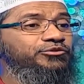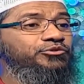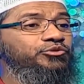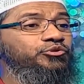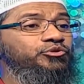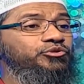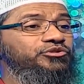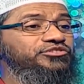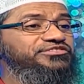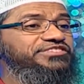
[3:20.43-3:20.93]

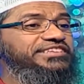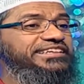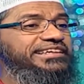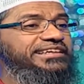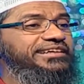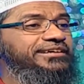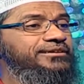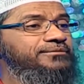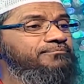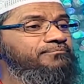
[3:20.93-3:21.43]
to
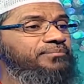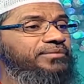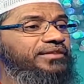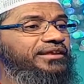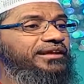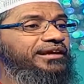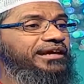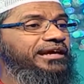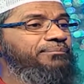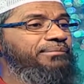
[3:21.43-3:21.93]
see
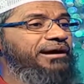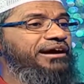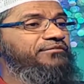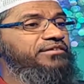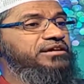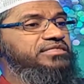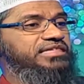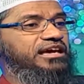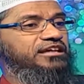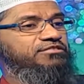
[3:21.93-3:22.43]
him
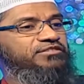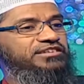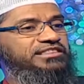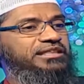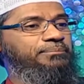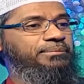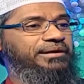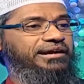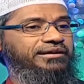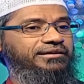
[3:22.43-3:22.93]
having sex
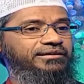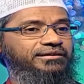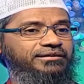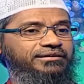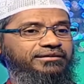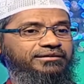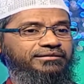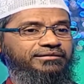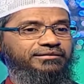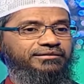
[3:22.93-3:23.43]
with the mate.
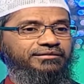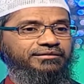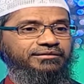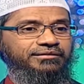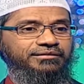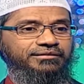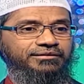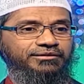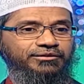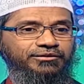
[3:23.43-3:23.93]

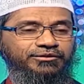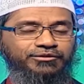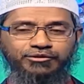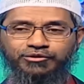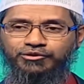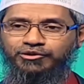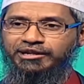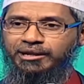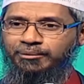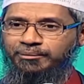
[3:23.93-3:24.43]

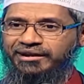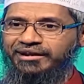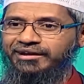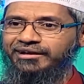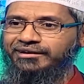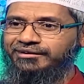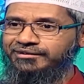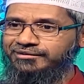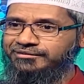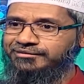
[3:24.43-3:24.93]
In
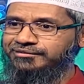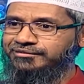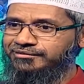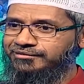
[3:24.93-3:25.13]
America,